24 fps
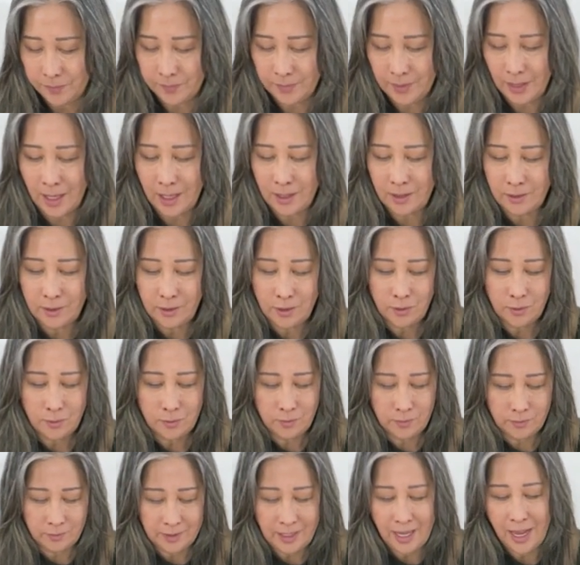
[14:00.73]
I don't know.
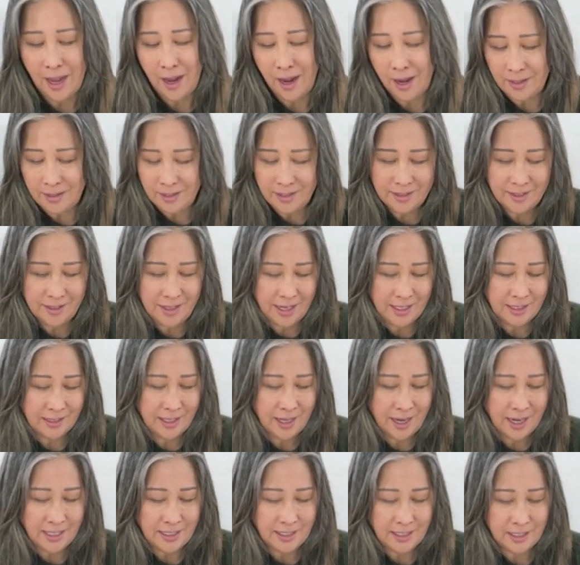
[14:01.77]
Yeah, I just like the
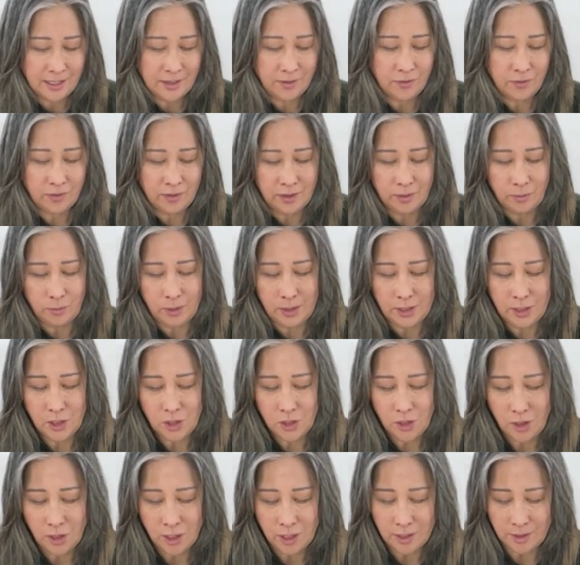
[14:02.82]
idea of a
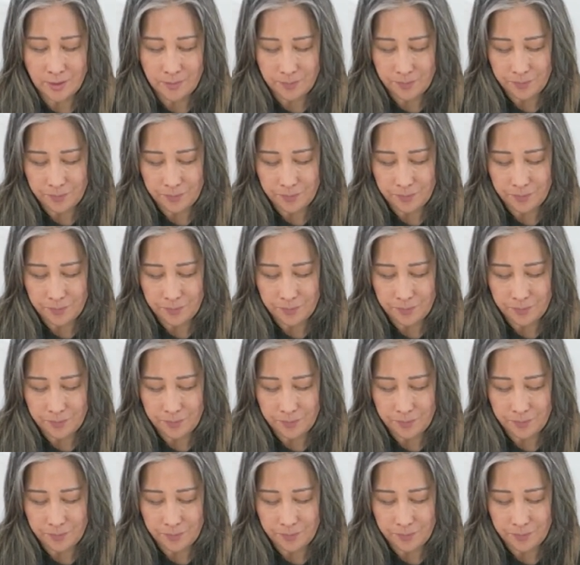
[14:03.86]
restart.